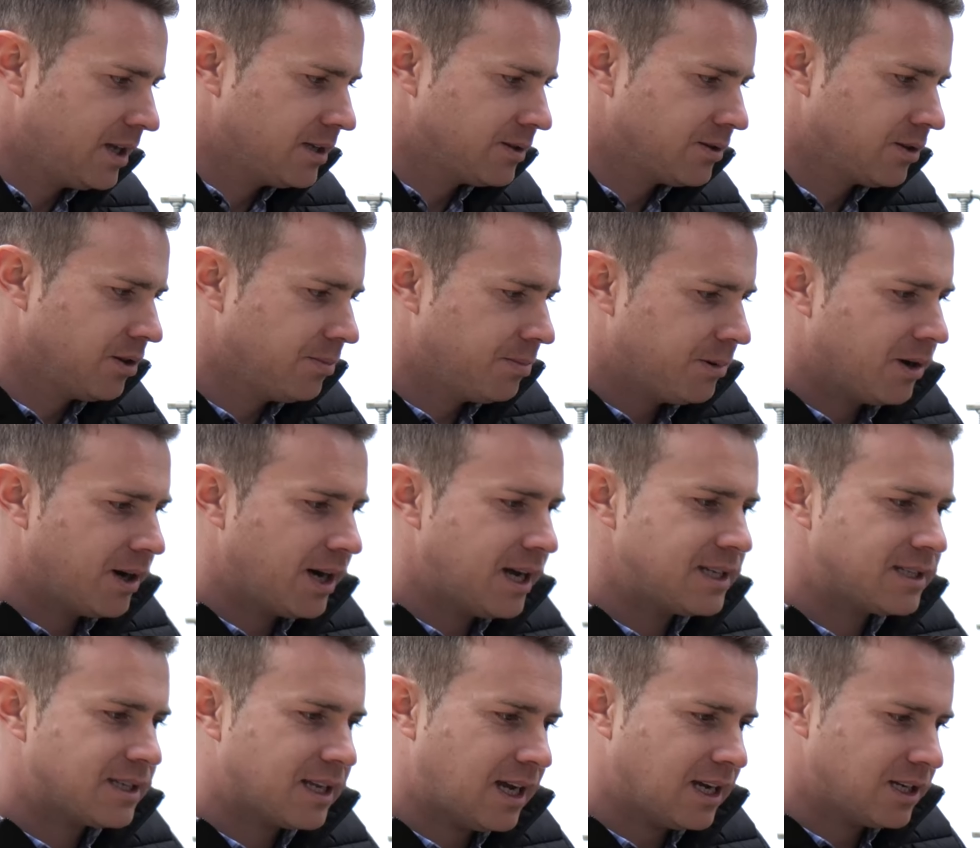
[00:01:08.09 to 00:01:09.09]
So the
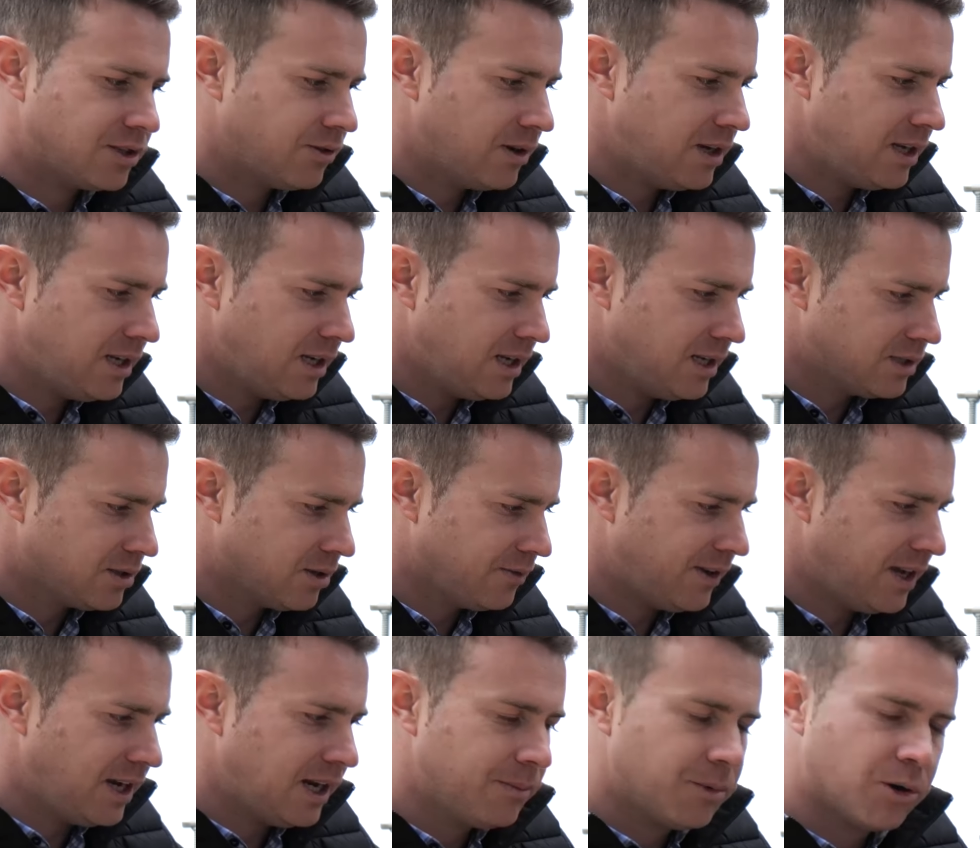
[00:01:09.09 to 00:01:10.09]
Progress actually is
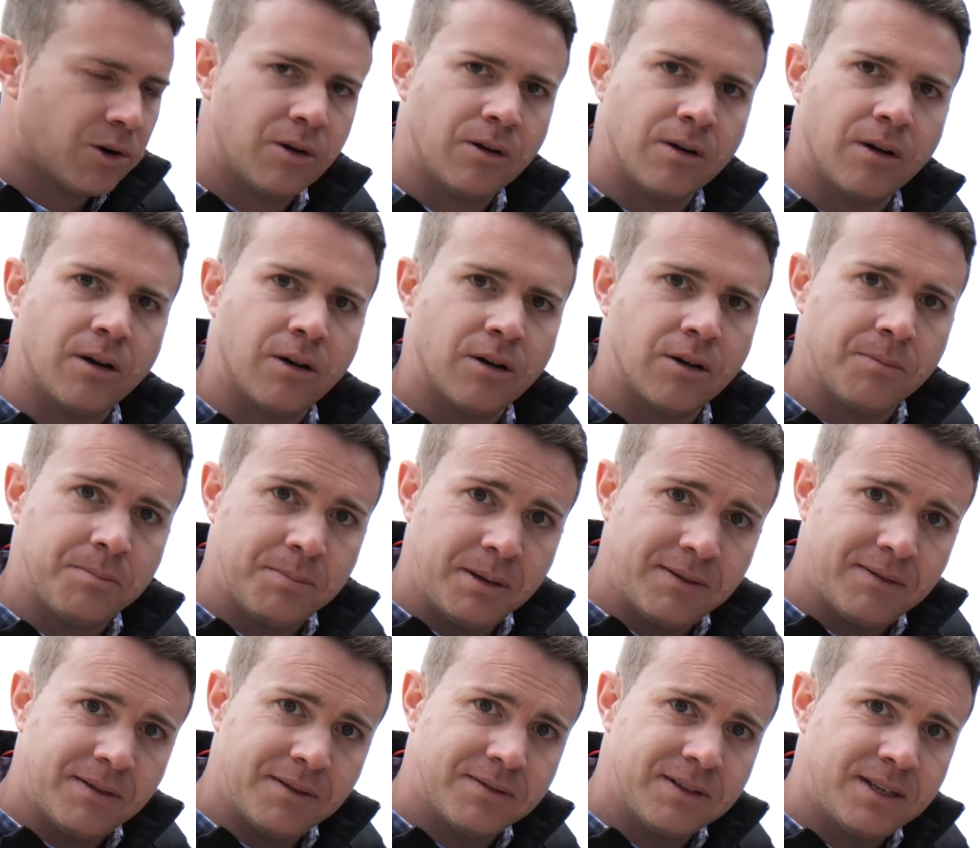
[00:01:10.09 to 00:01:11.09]
available on the
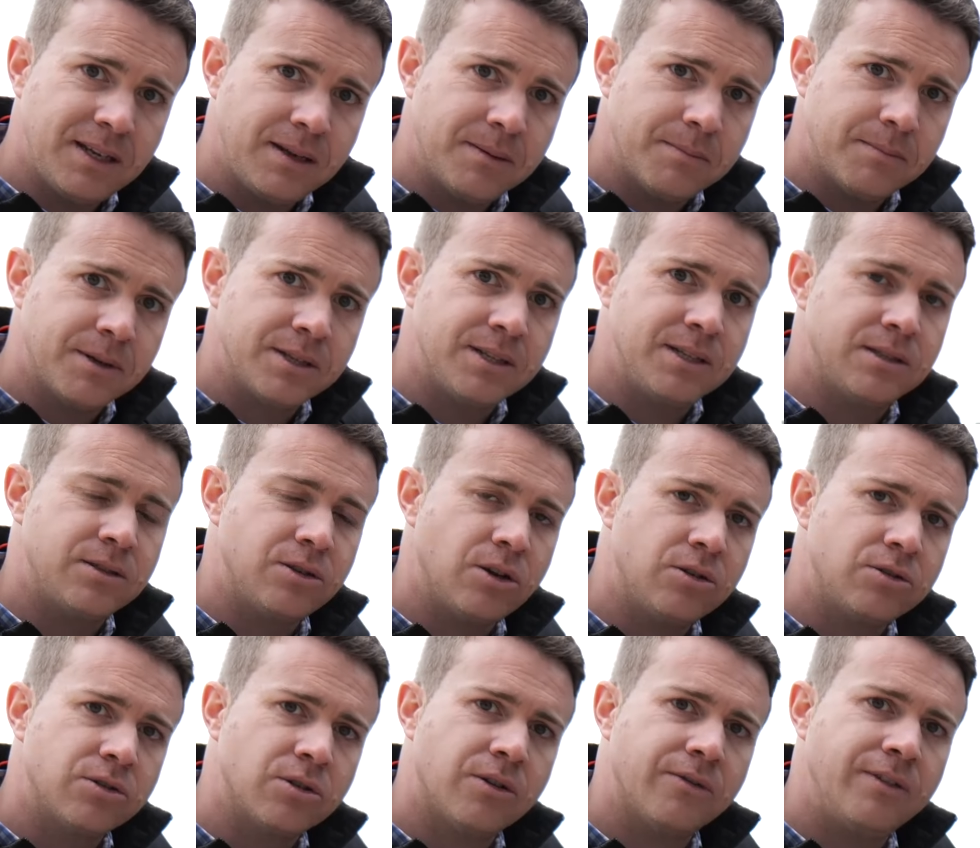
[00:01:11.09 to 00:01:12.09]
P50, but it's
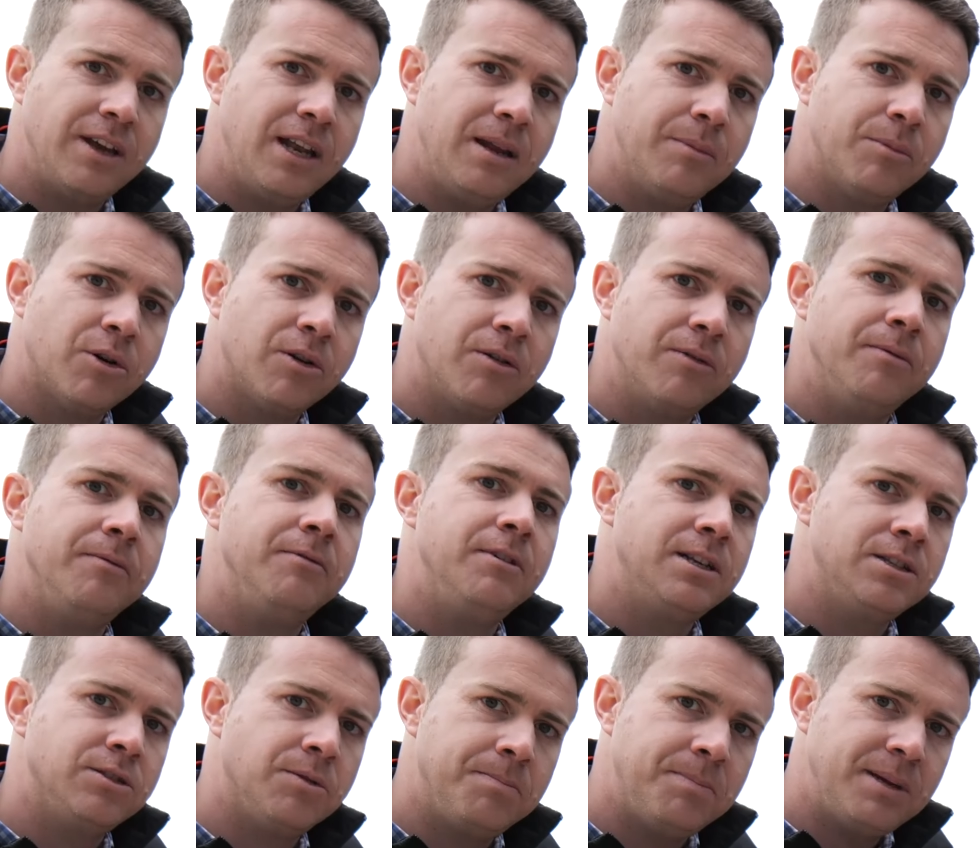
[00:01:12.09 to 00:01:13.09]
also available
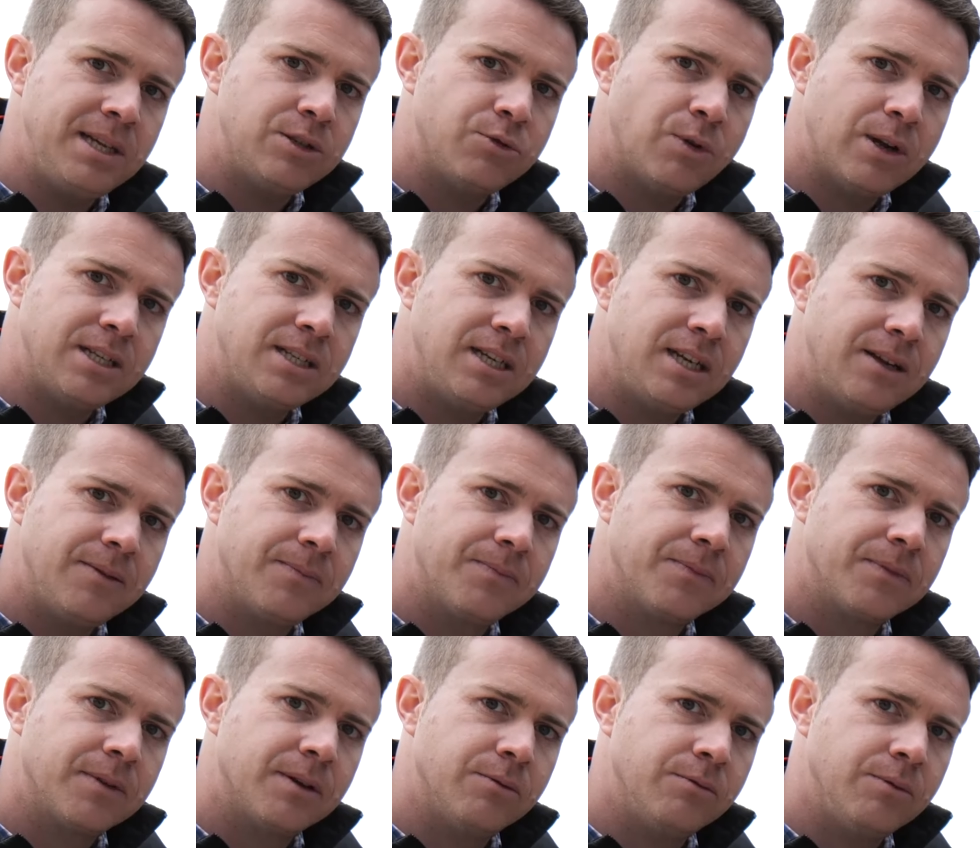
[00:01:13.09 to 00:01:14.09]
with the P20
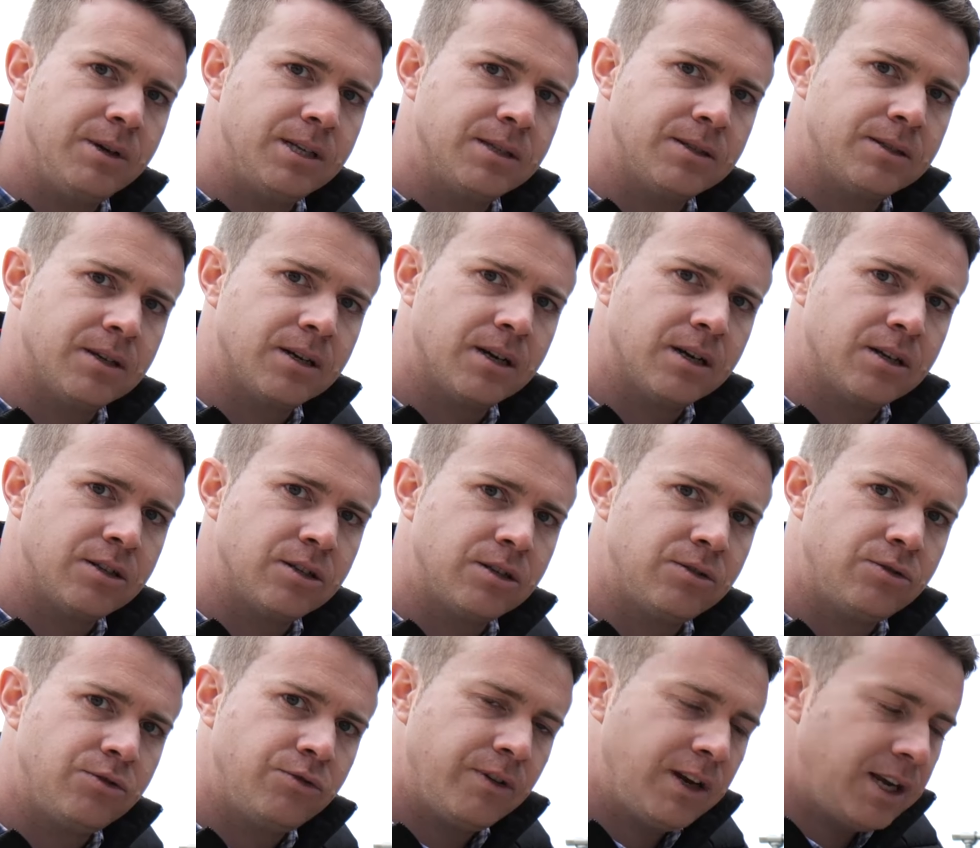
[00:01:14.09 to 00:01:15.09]
with
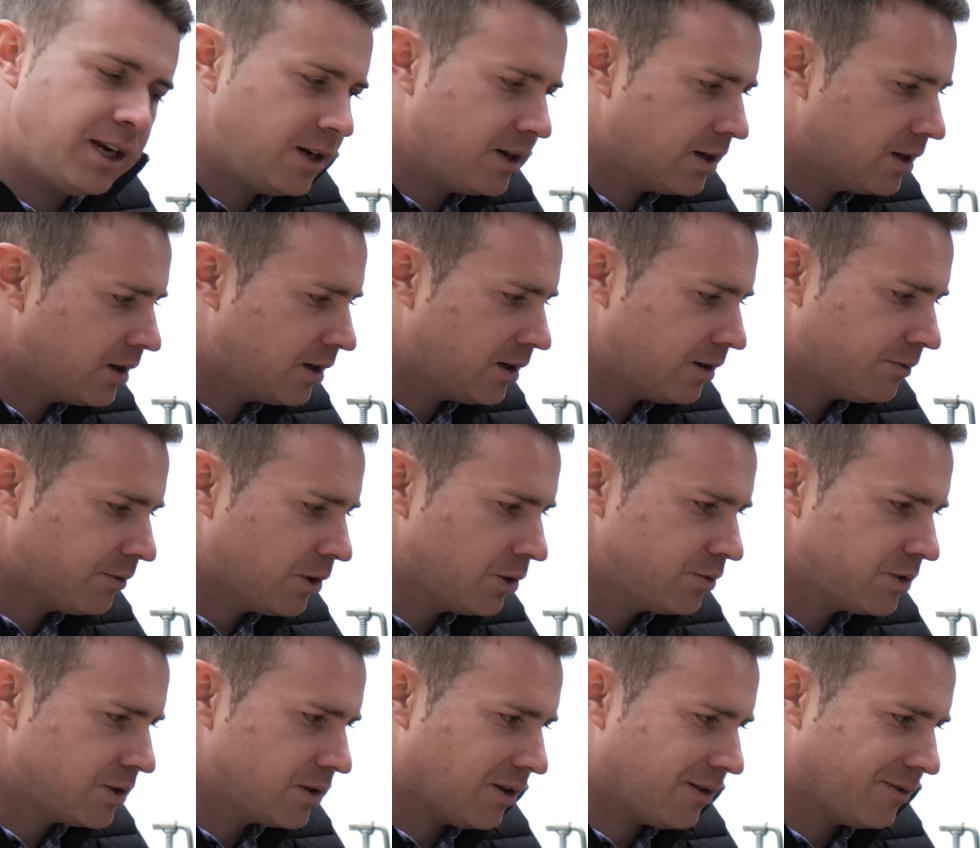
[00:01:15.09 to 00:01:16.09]
3
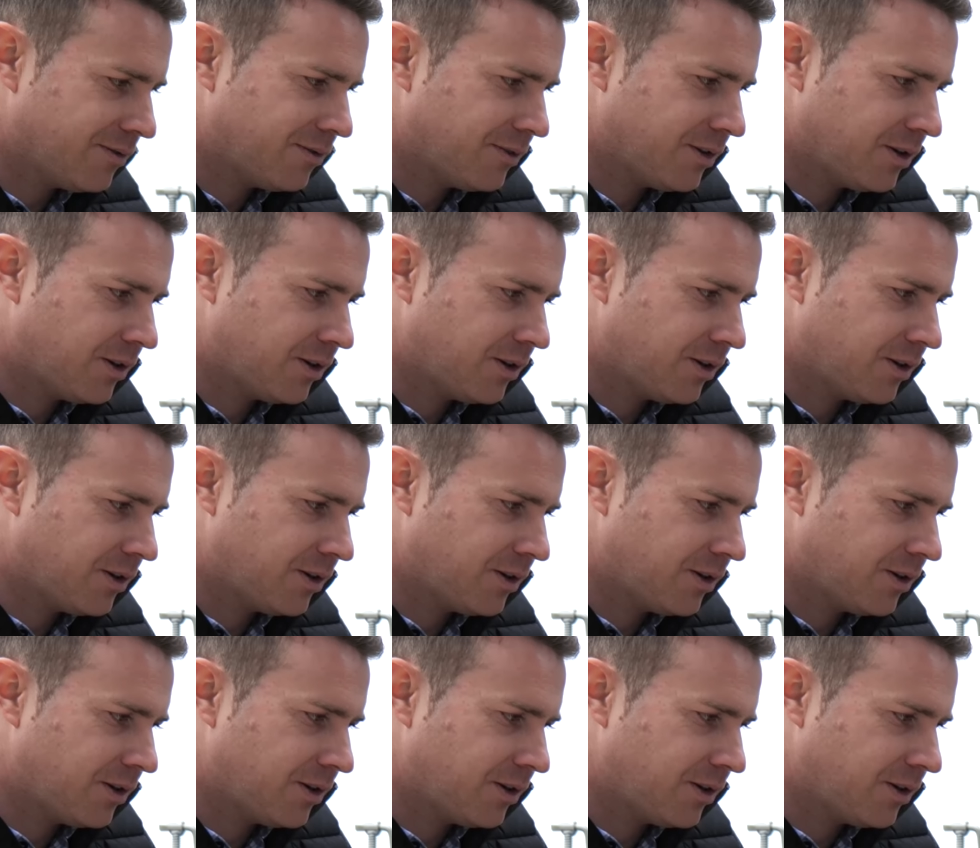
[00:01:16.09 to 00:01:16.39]
rows of